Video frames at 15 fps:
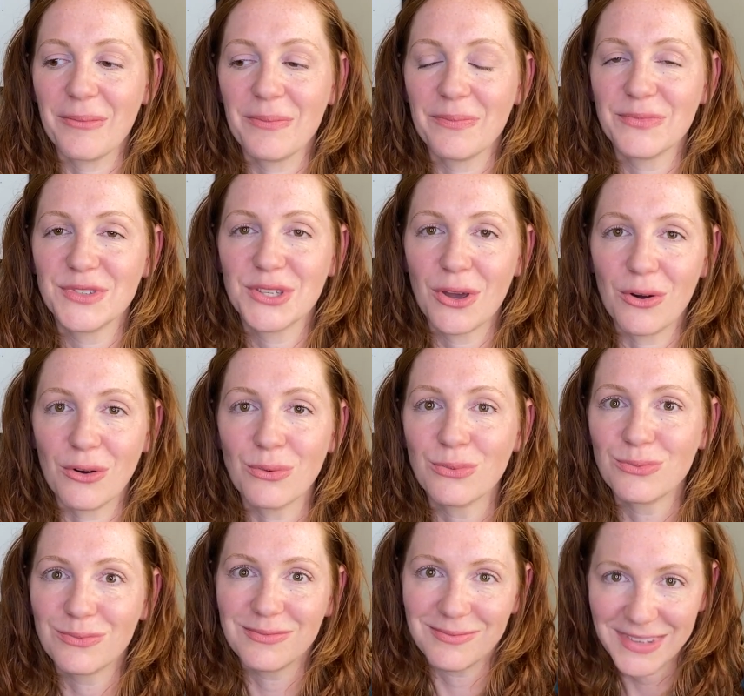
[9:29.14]
So
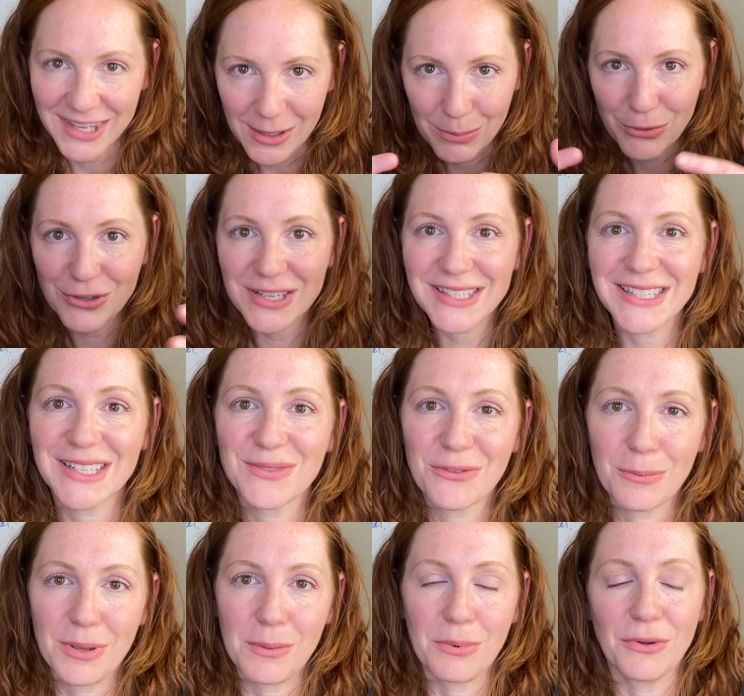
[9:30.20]
keep your distance from
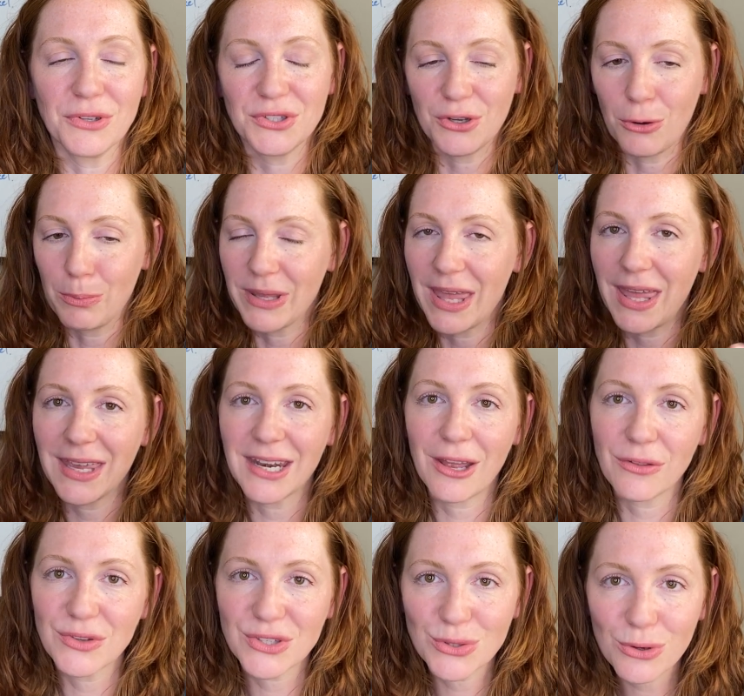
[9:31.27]
people. Don't be hanging out
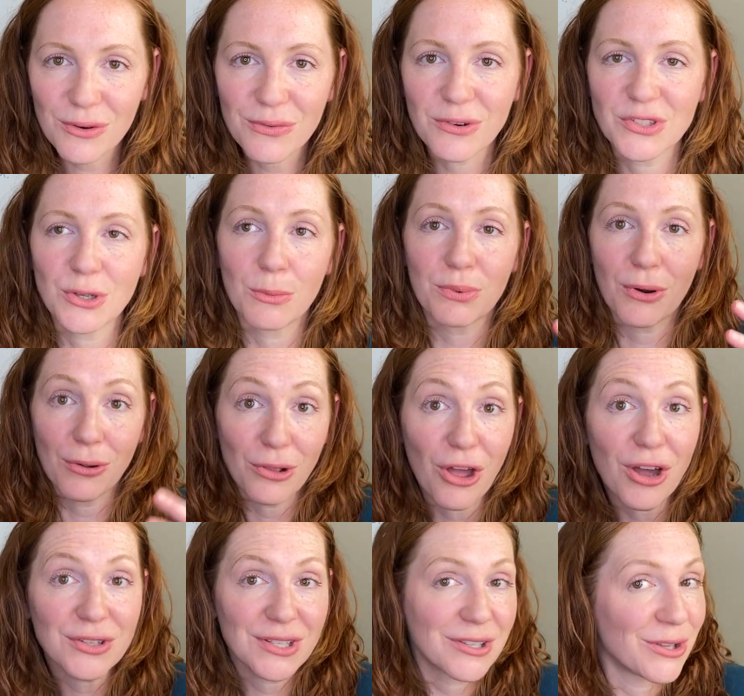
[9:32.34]
in the store. So
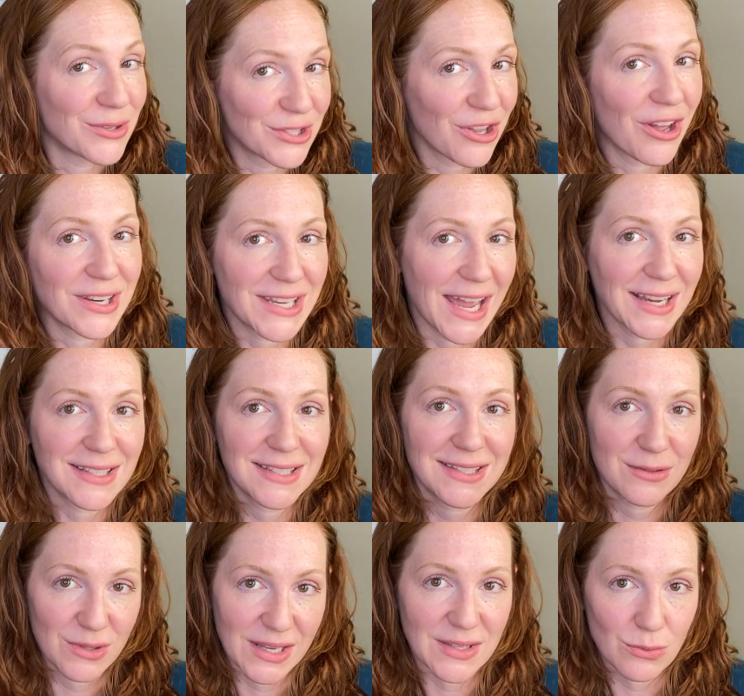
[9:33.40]
prolonged close contact
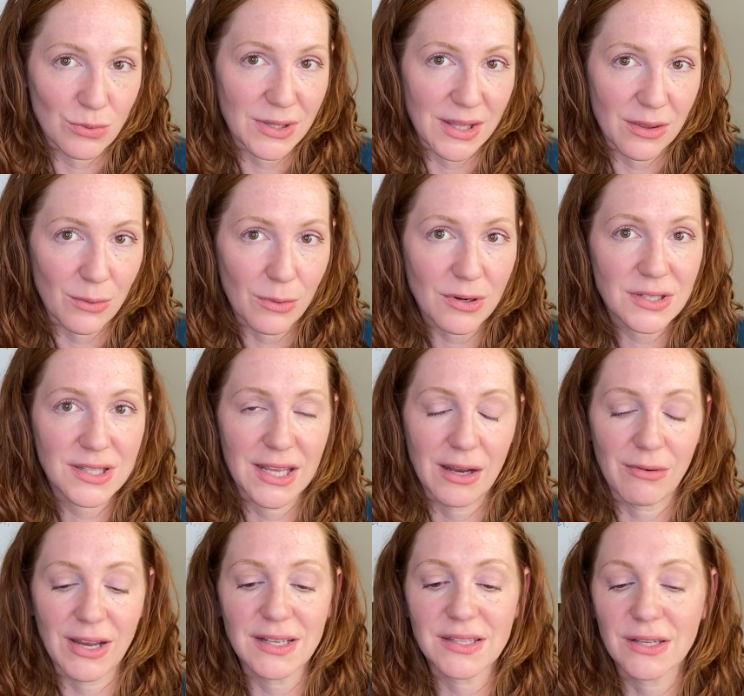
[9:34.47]
is really the worst thing,
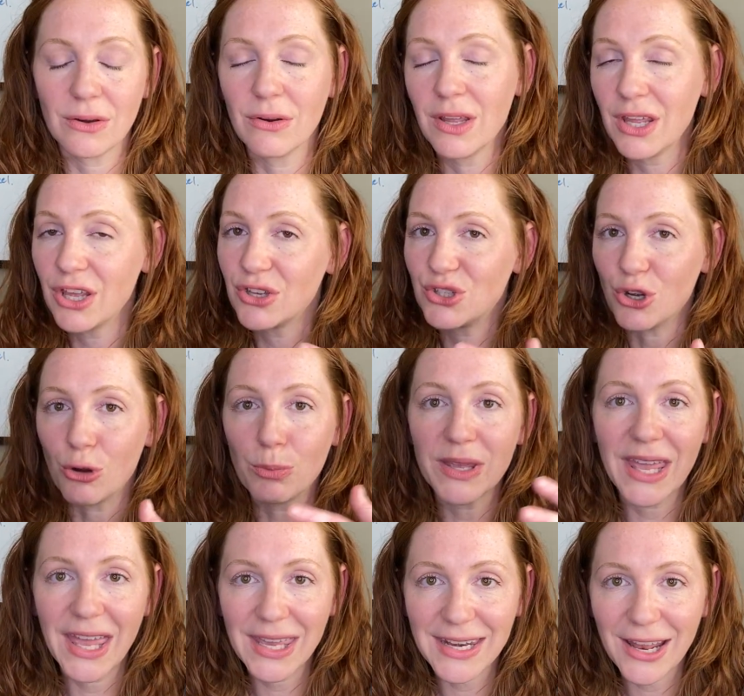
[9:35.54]
right? So don't be
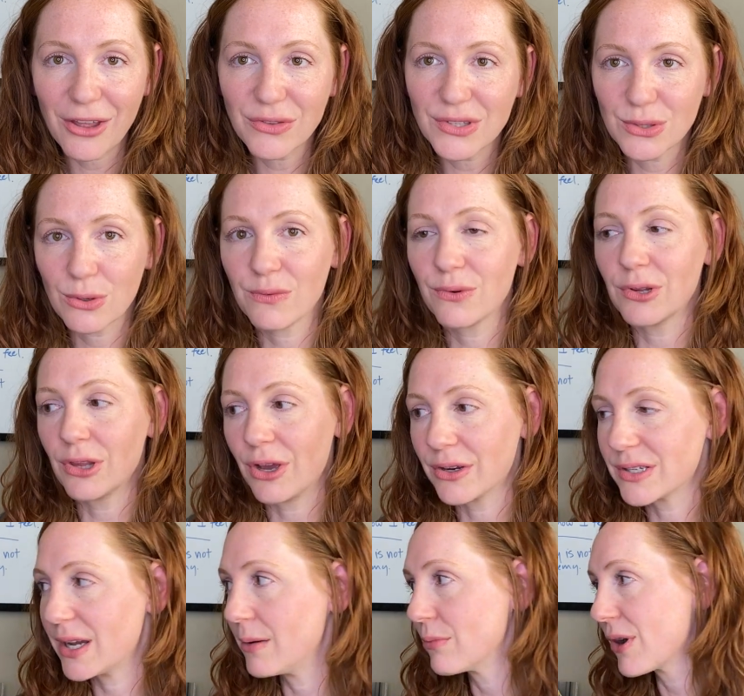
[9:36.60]
hanging out in the store for a long
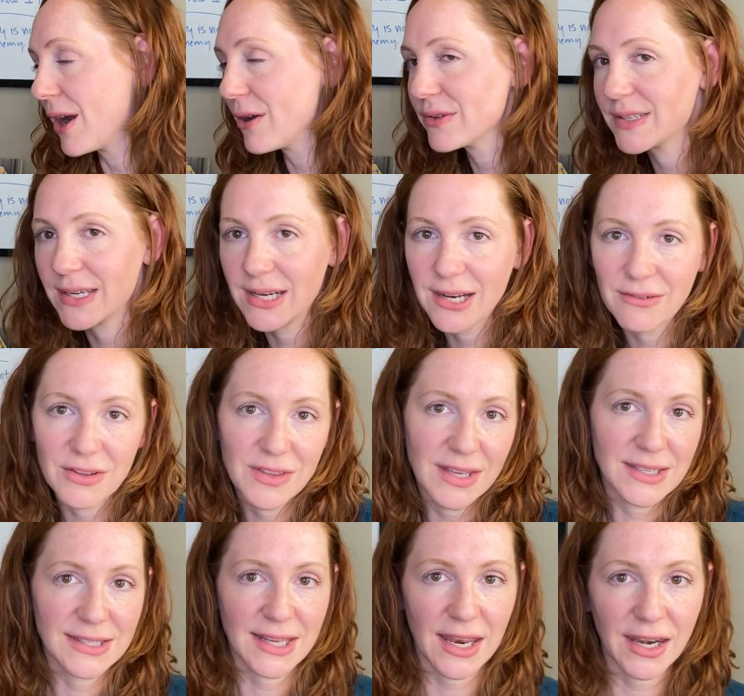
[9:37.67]
time, browsing and everything,
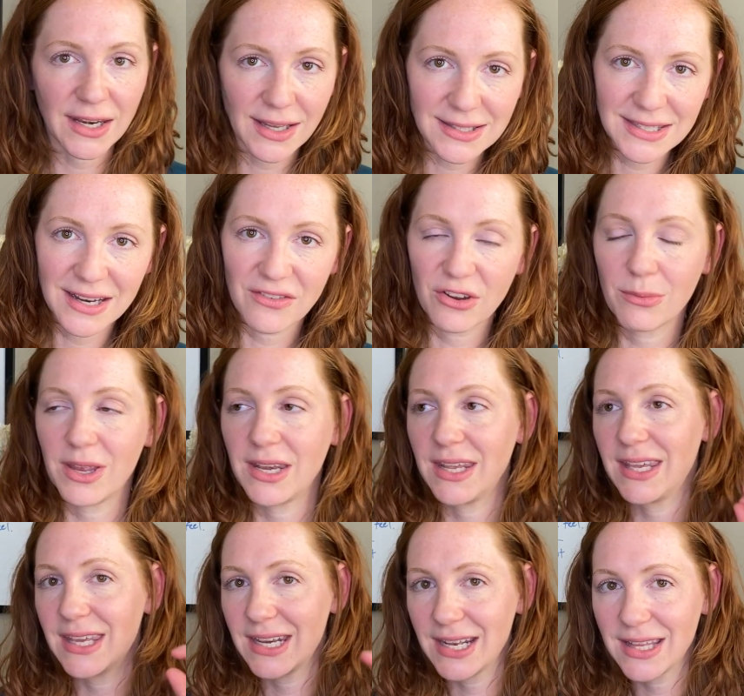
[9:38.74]
standing next to everybody.
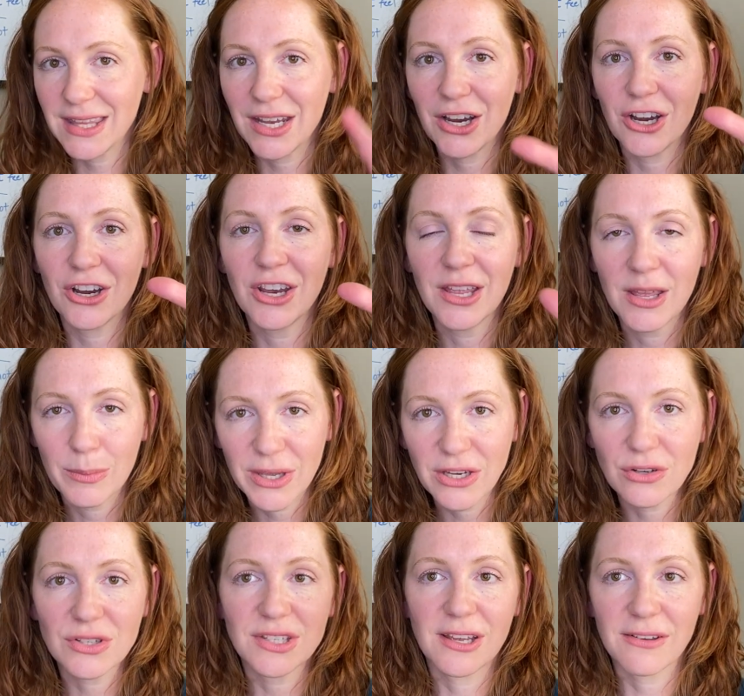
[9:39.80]
Get in there, pick
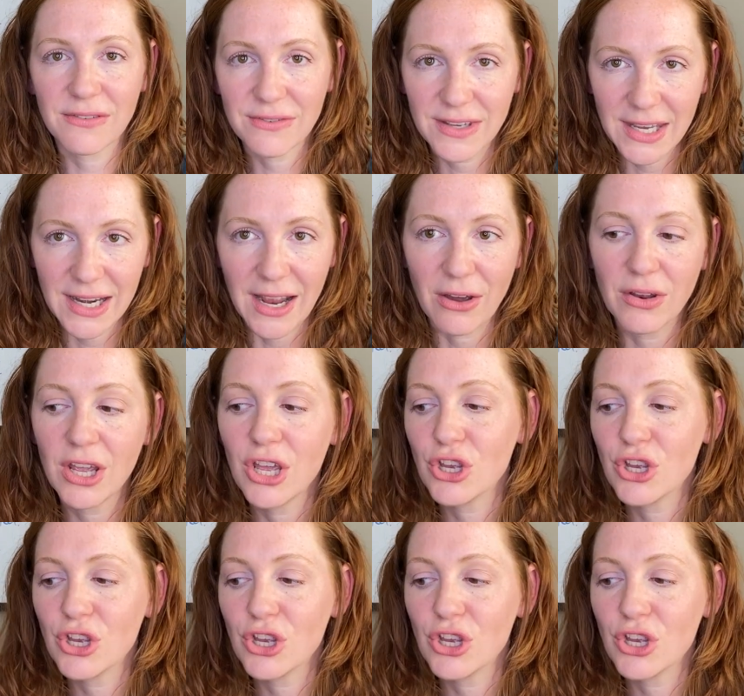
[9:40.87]
your stuff, get out.